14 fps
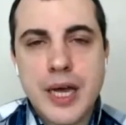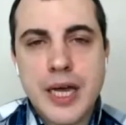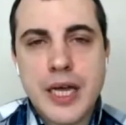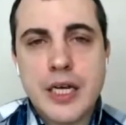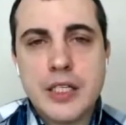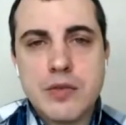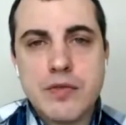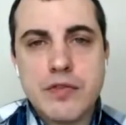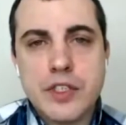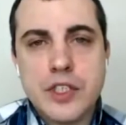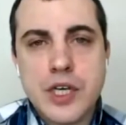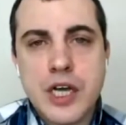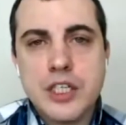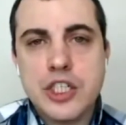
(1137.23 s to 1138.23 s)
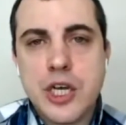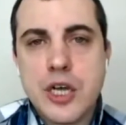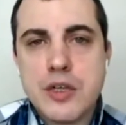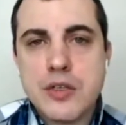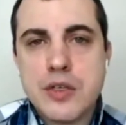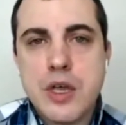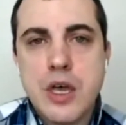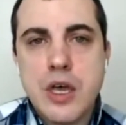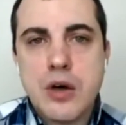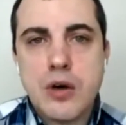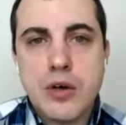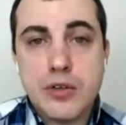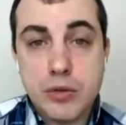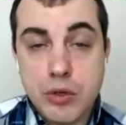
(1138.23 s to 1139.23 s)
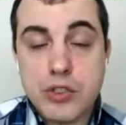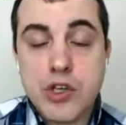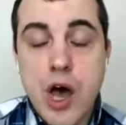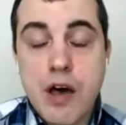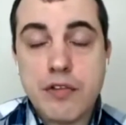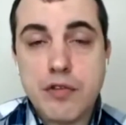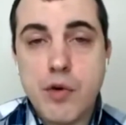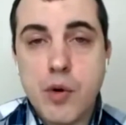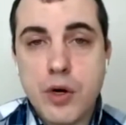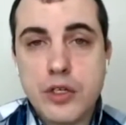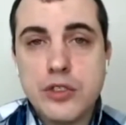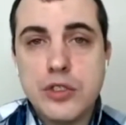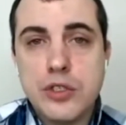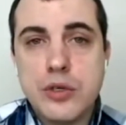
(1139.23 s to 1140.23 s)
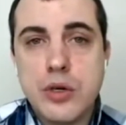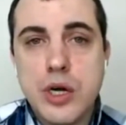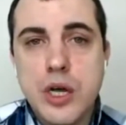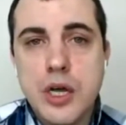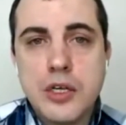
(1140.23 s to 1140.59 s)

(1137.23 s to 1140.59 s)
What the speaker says: mechanism for sidechains through a soft fork too.